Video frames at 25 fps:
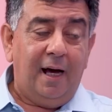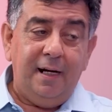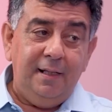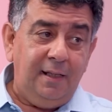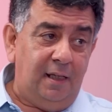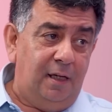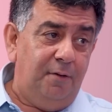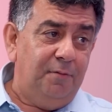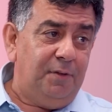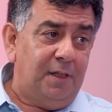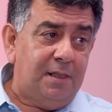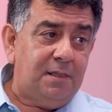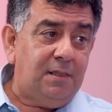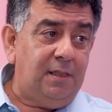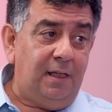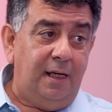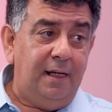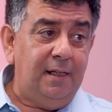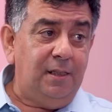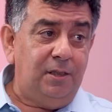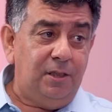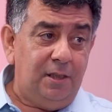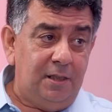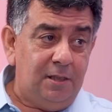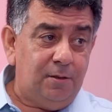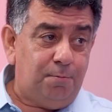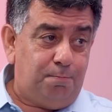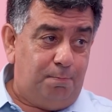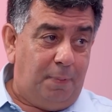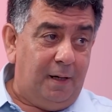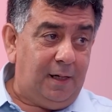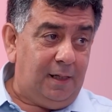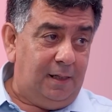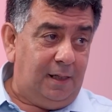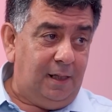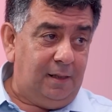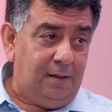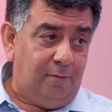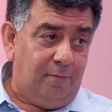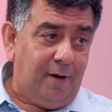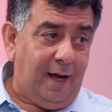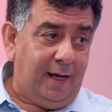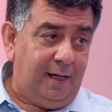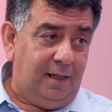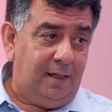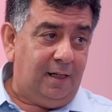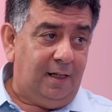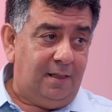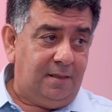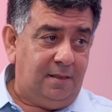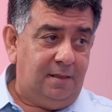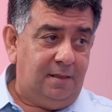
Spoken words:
I think even the CNG is better than the Wagon R.